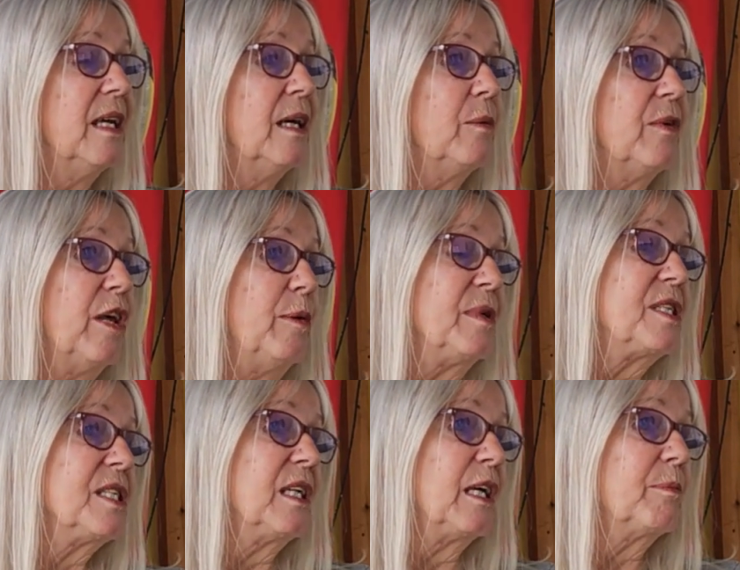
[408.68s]
with him
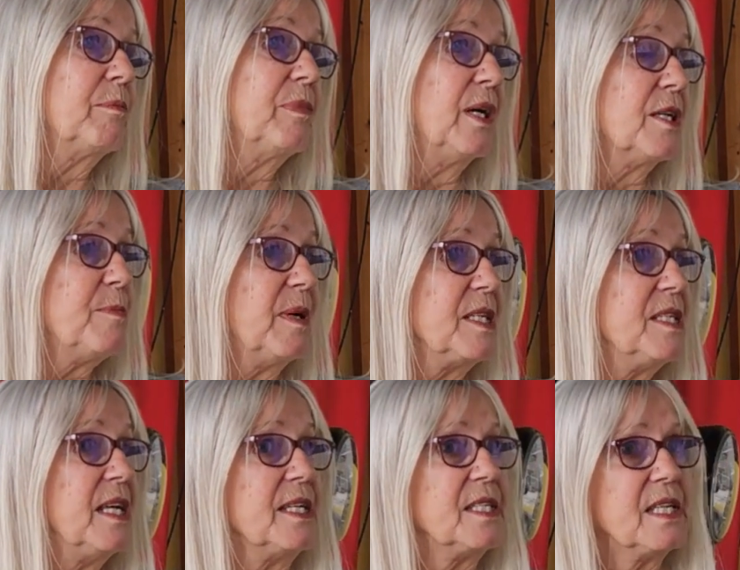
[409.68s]
until I passed my
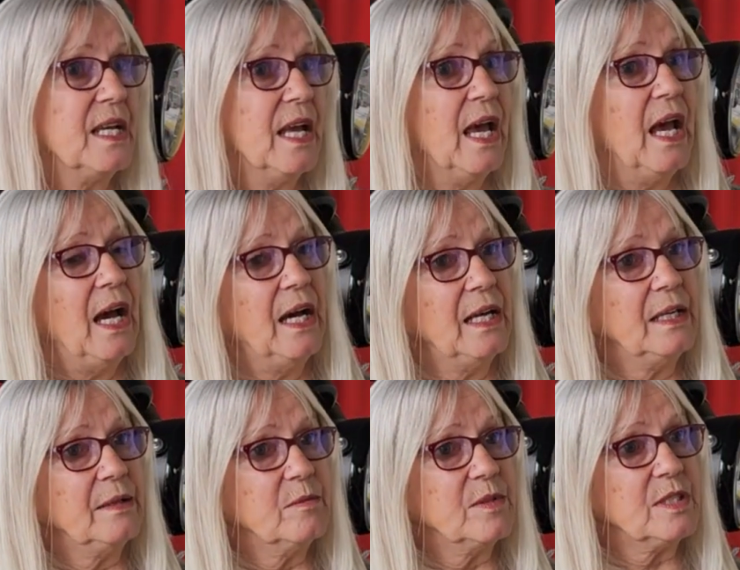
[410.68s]
test.
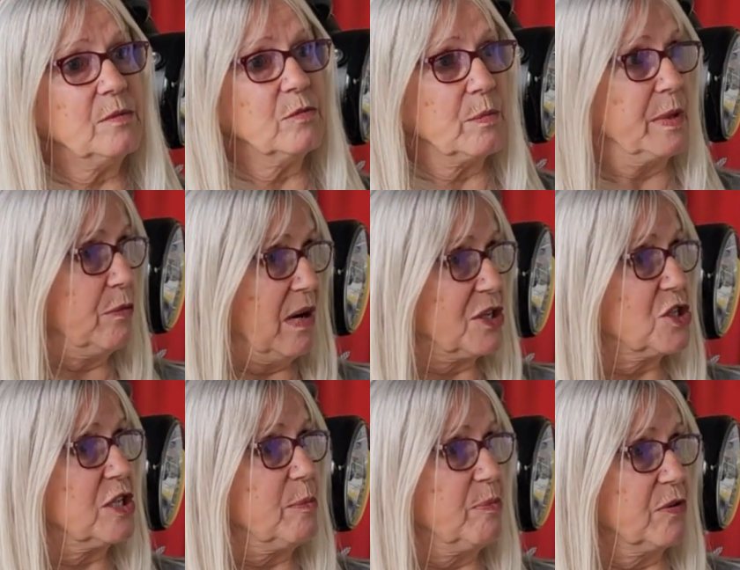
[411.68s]
And we
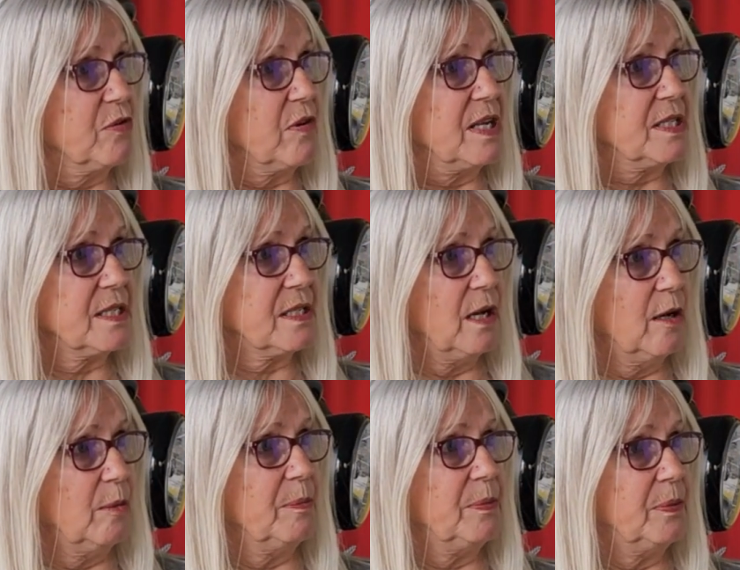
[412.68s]
gradually progressed
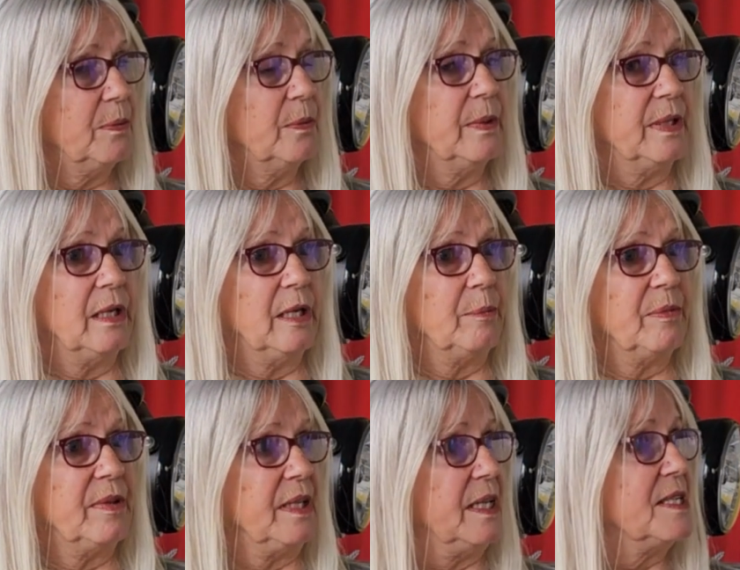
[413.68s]
up
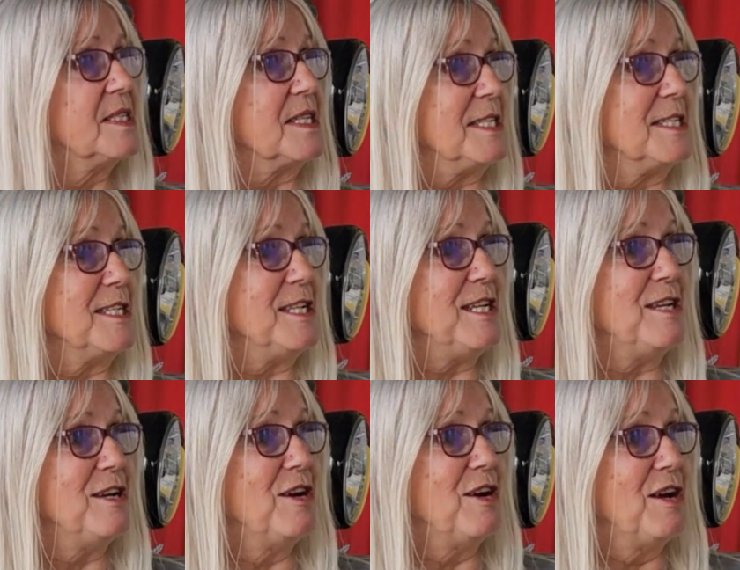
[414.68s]
the CC
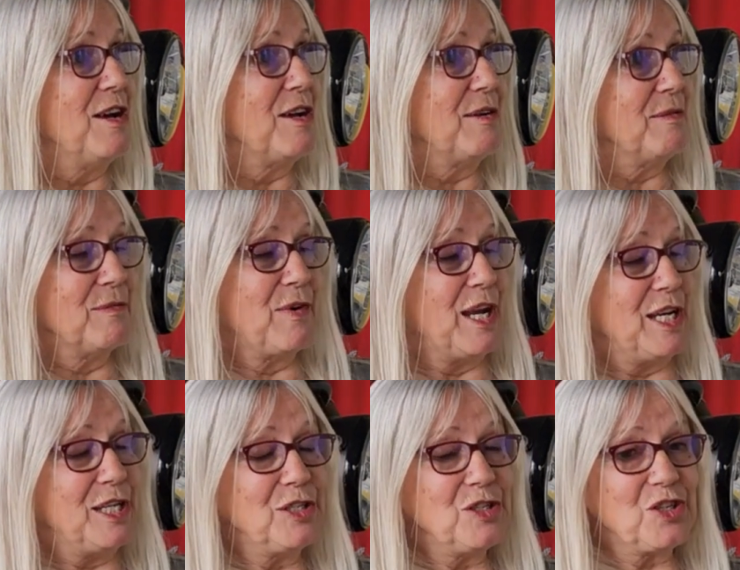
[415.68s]

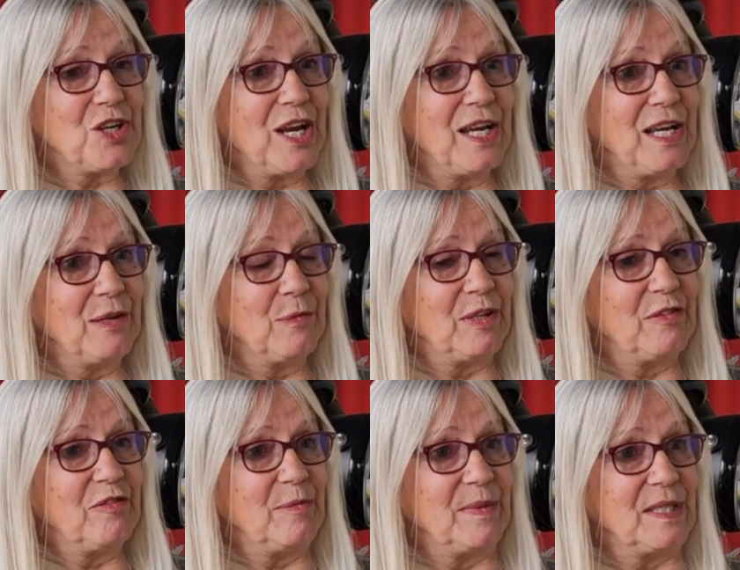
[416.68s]
range and went
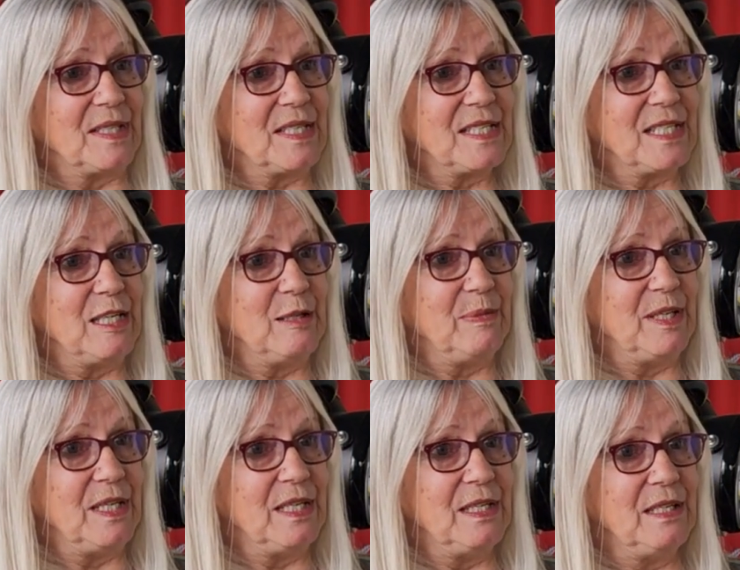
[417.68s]
from a
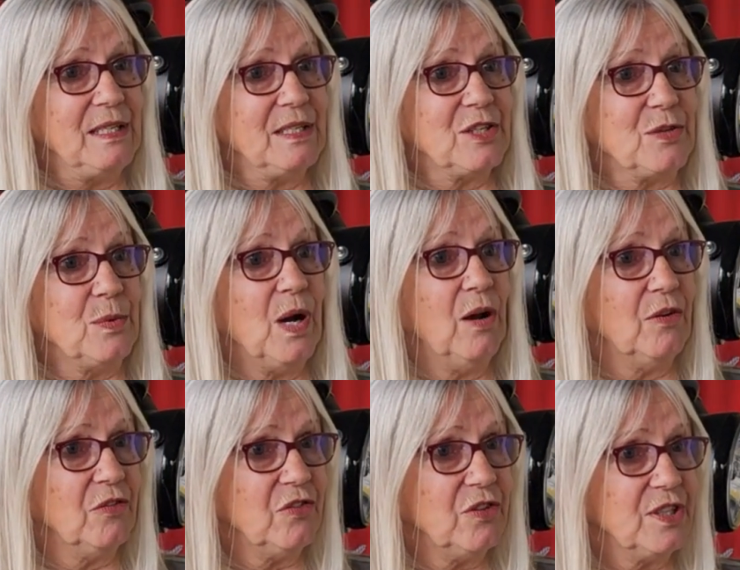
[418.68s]
CB
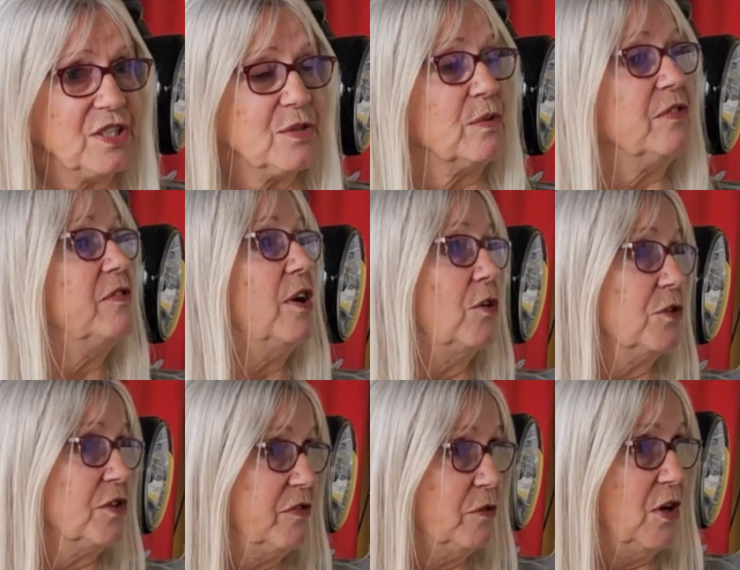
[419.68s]
200 to a
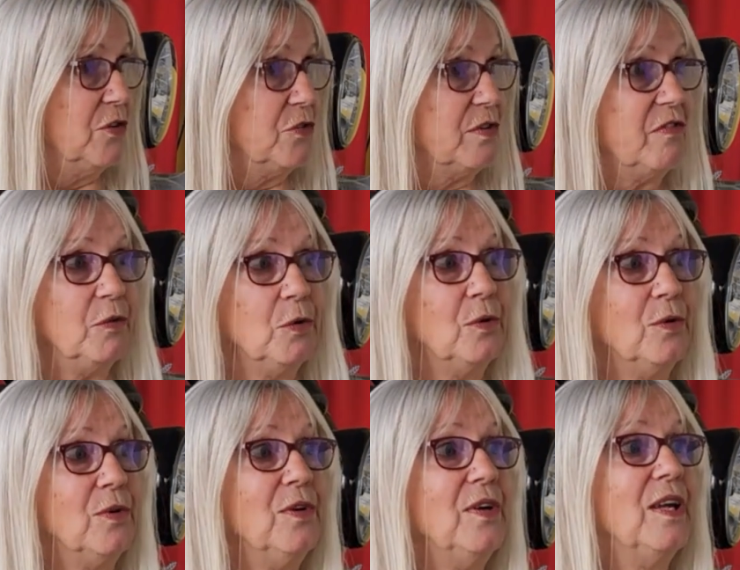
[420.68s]
Honda
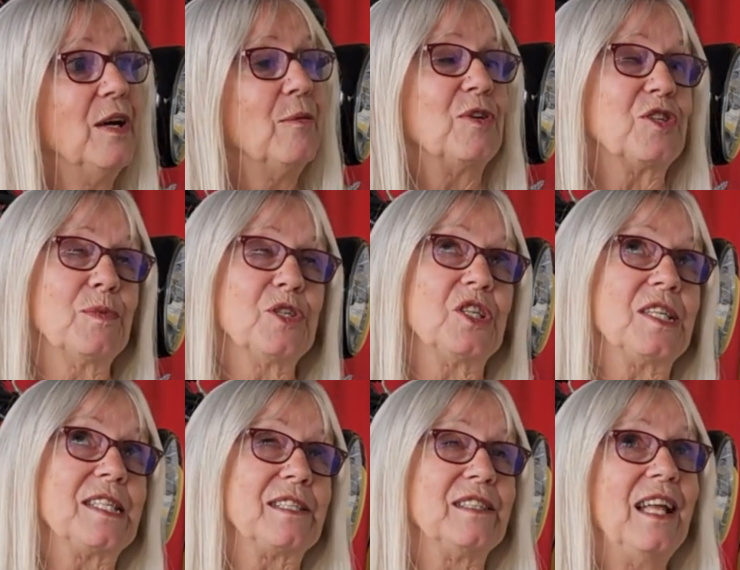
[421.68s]
404, which I wish I
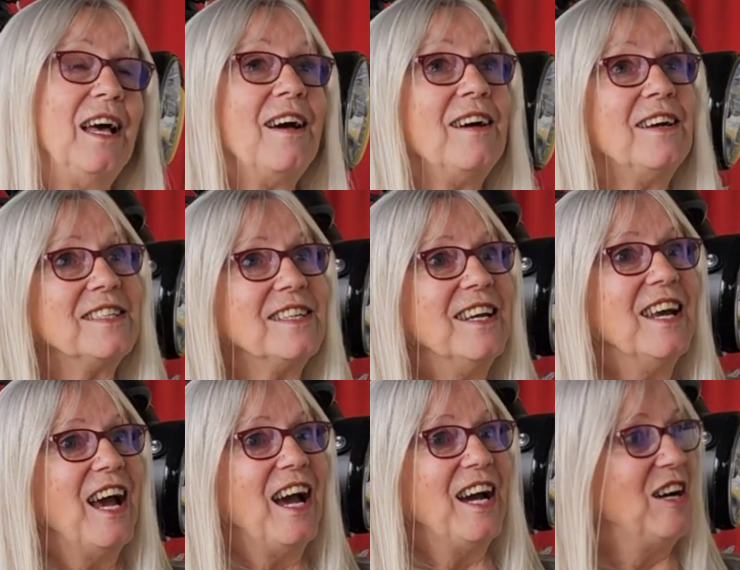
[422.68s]
still had.
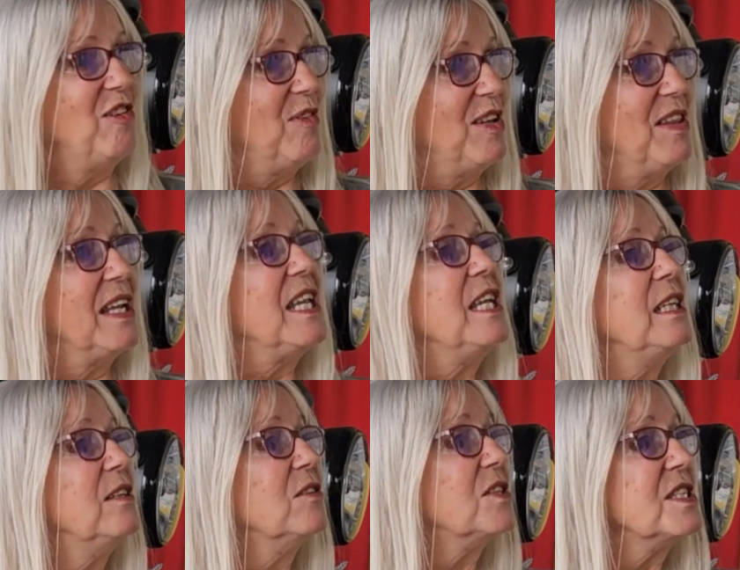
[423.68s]
And then he
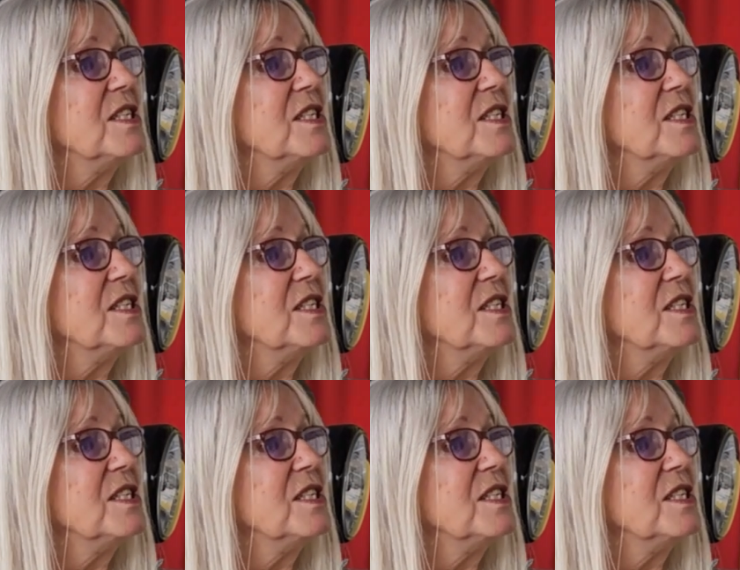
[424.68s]
lost